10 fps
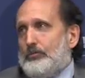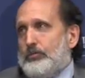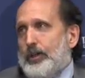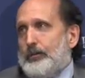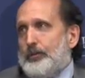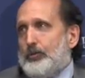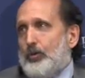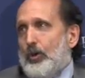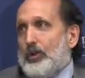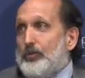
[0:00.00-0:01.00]
play a big
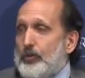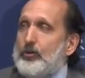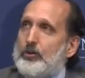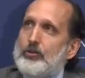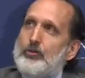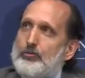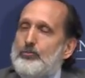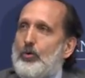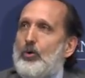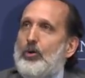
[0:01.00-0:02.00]
role if we were going to look
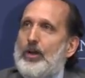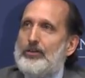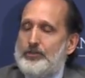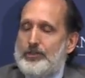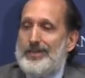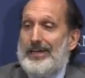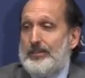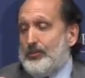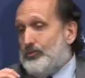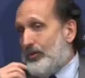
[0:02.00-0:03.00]
more, as we did not
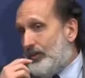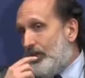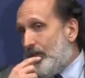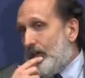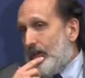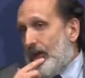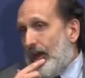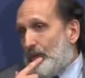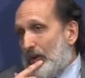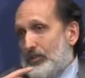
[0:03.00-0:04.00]
in this one,
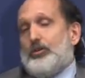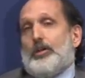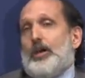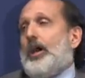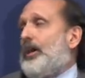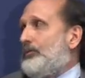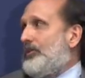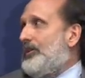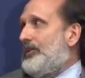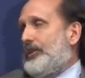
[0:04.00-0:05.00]
at what's going on
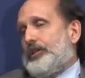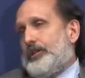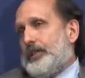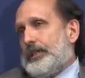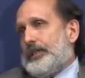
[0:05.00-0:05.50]
within the